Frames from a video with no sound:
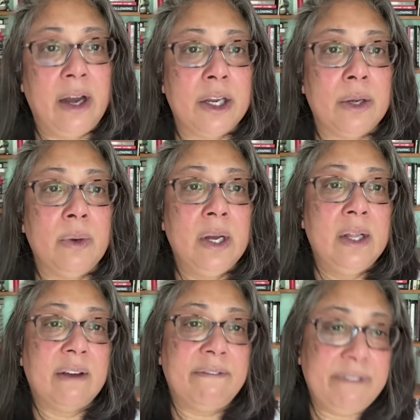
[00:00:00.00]
you
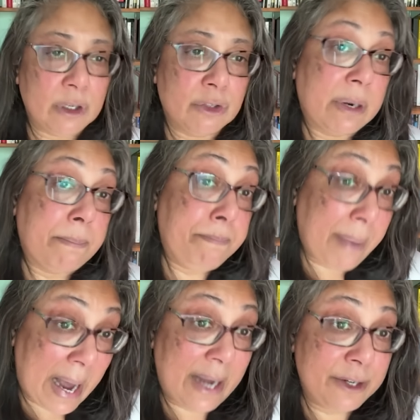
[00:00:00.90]
that filtering
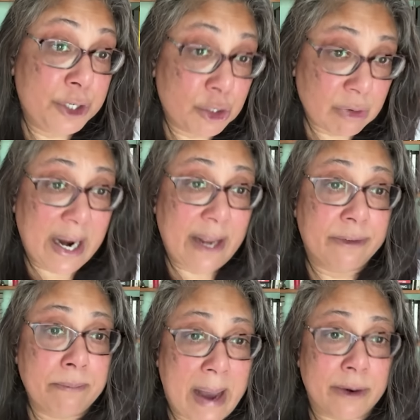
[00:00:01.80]
bad
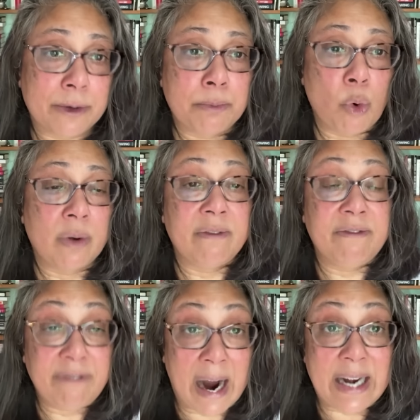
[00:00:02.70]
trades matters more than
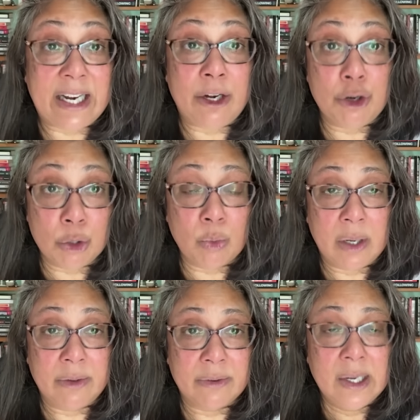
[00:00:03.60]
finding new
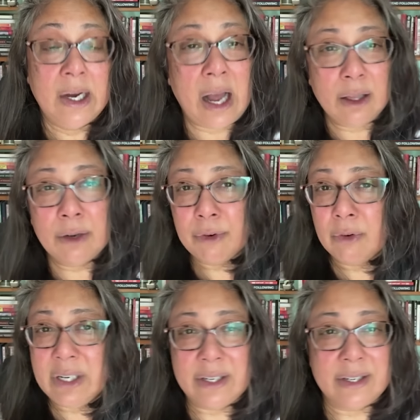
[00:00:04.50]
ones. I look for
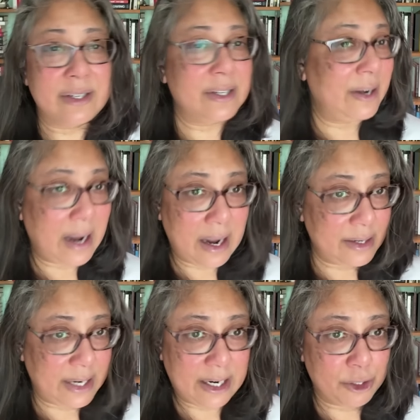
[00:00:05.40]
reasons to not
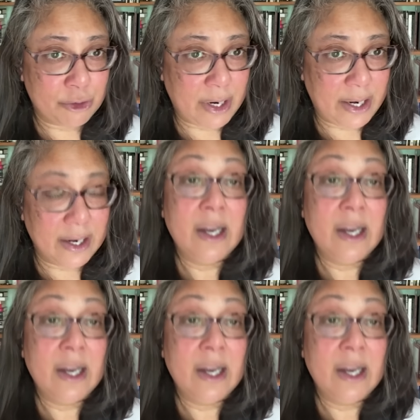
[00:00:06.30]
take a trade,